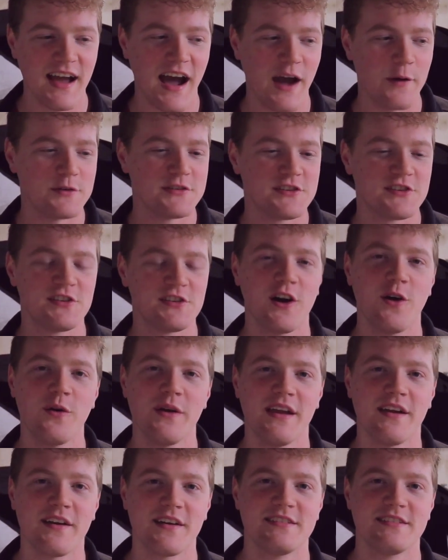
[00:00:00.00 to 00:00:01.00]
I was
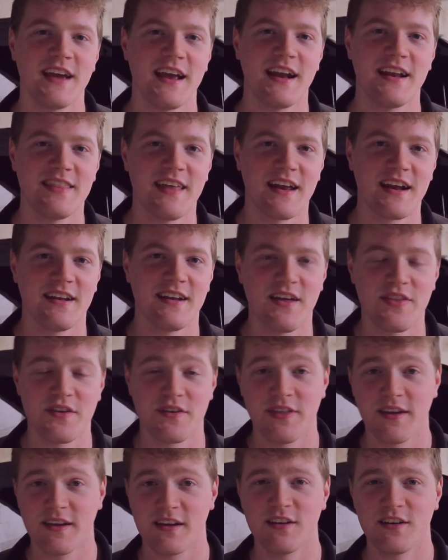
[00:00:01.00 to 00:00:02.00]
so irritated that another
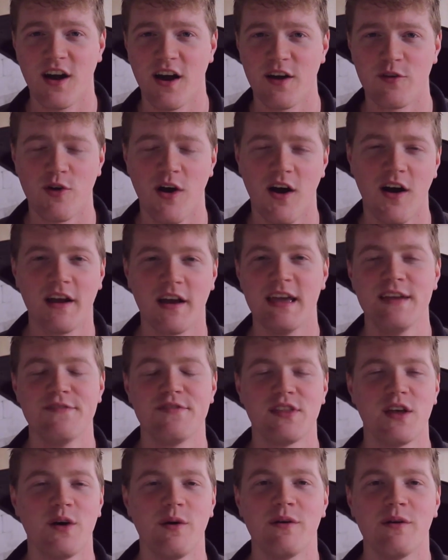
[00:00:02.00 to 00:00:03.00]
thing had gone wrong,
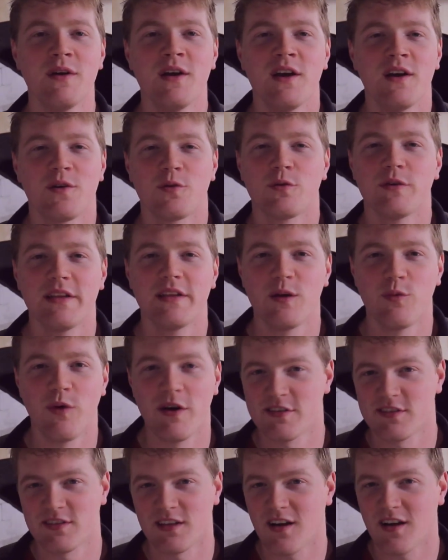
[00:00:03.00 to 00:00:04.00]
even though it really
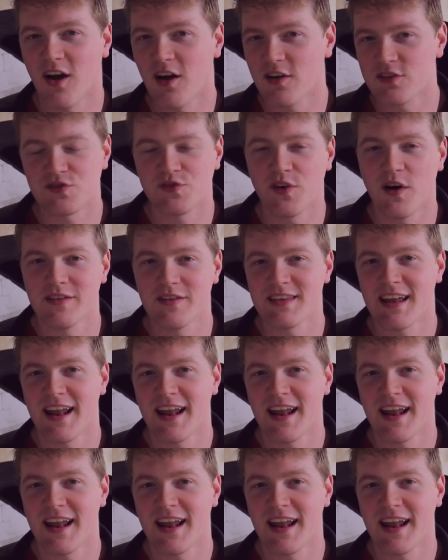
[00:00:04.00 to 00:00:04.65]
wasn't the car's fault.